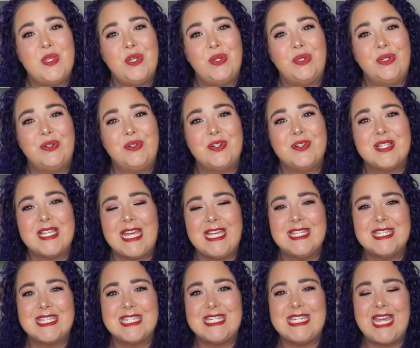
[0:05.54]
Beauty Guru
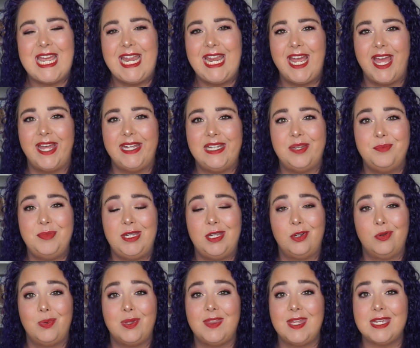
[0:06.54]
and today I am
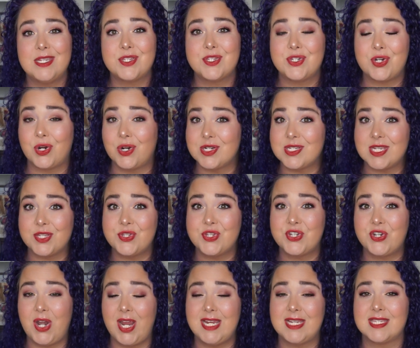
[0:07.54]
here with a Stars and
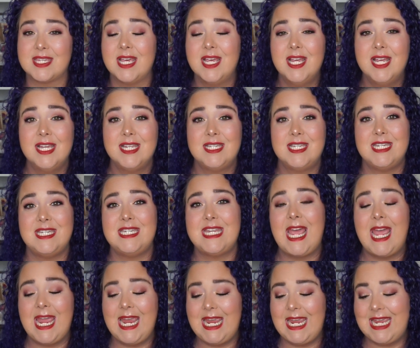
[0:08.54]
Strikes.
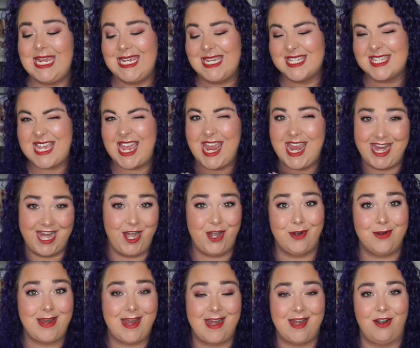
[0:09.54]
Today is
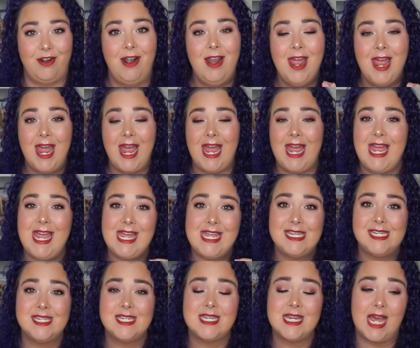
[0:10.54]
hair care
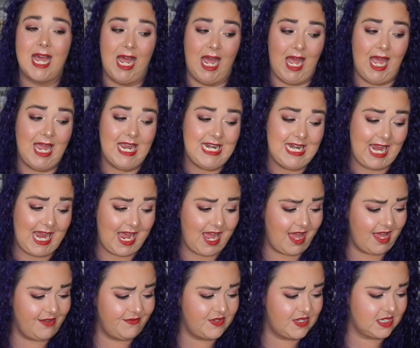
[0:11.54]
and I
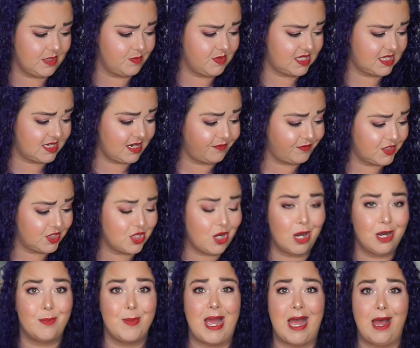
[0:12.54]
have some stuff to
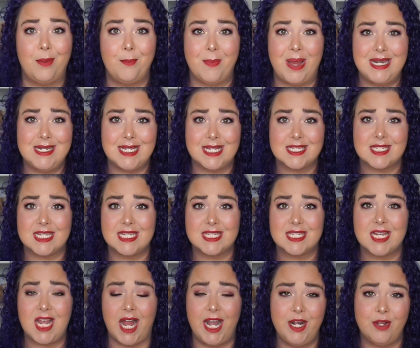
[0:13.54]
talk about. My desk is
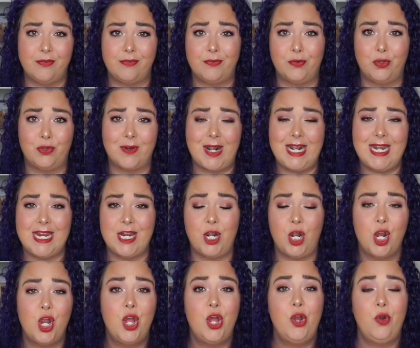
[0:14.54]
kind of full right
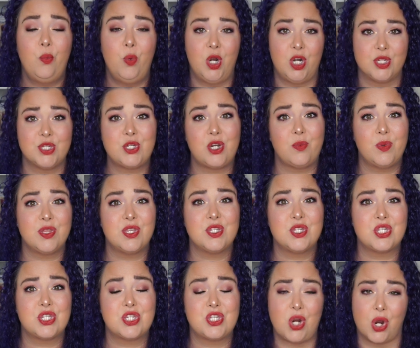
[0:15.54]
here. We're going to start with the
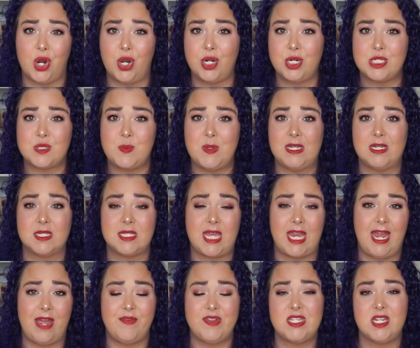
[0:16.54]
stars because
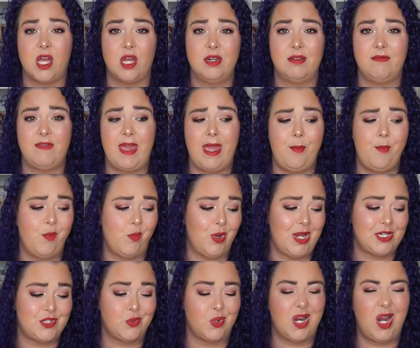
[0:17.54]
I have a ton of them. We'll
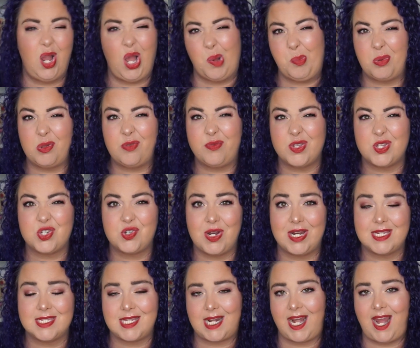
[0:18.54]
get to a couple of the
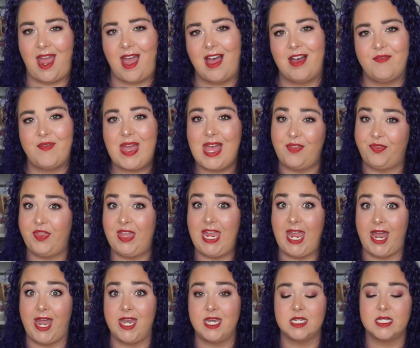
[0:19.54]
strikes that I have at
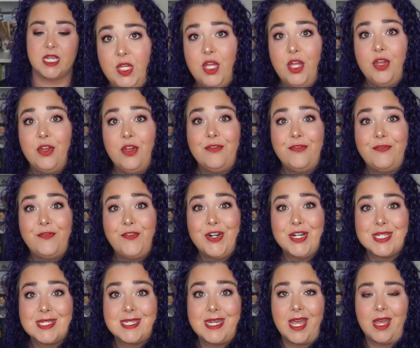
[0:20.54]
the end.
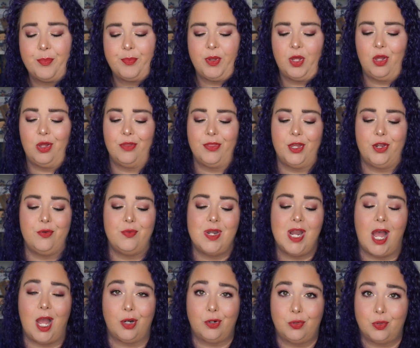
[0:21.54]
First up, although
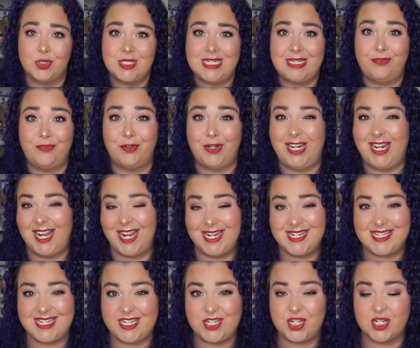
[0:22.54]
not cruelty free,
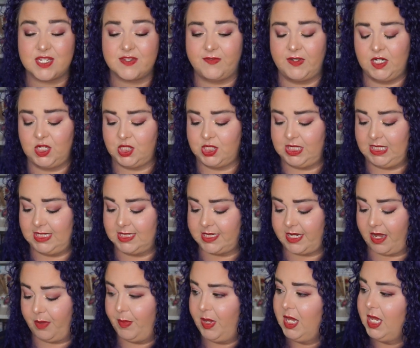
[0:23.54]
I did just finish these
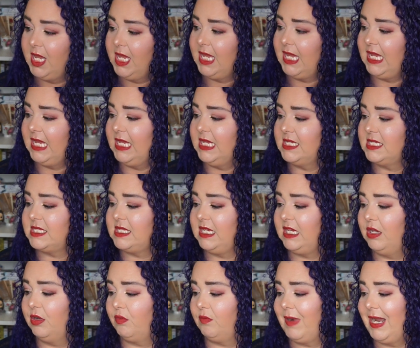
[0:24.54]
up, is
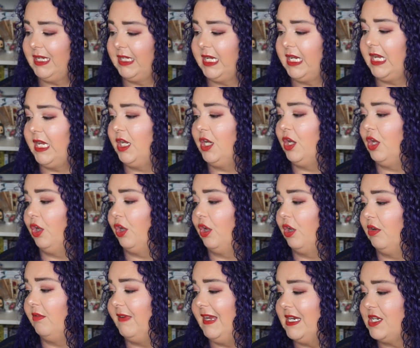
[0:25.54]
the Redken
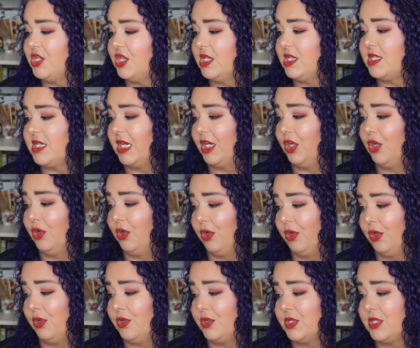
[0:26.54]
Curvaceous
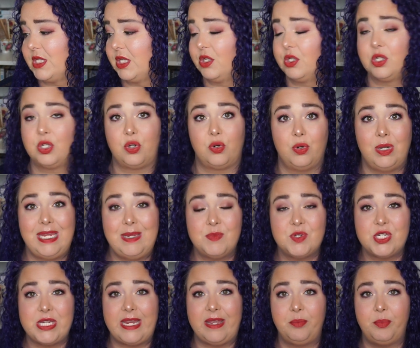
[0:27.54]
Curls cream
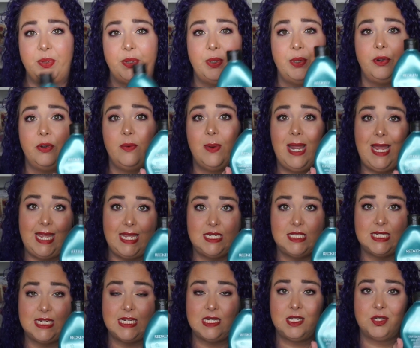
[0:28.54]
shampoo
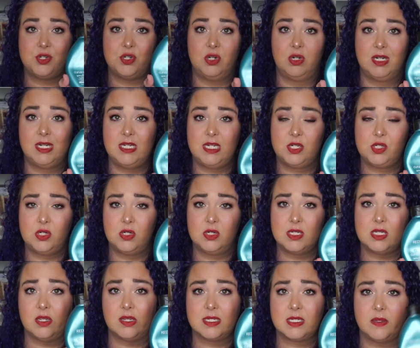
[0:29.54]
and conditioner. Conditioner
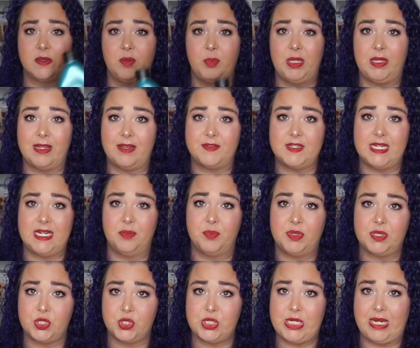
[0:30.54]
still has a little bit left in it,
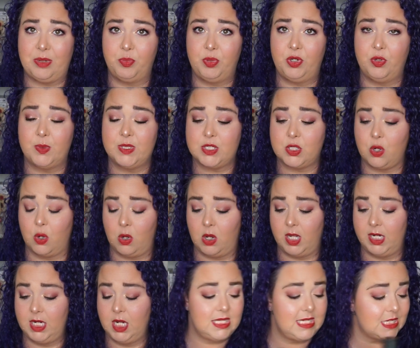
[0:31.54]
but the shampoo was
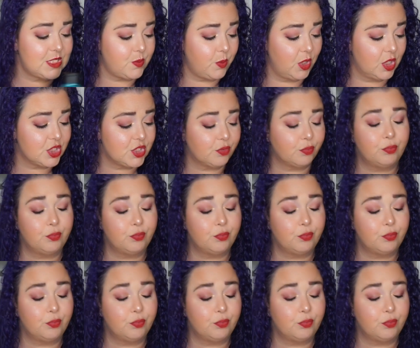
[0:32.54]
gone. This works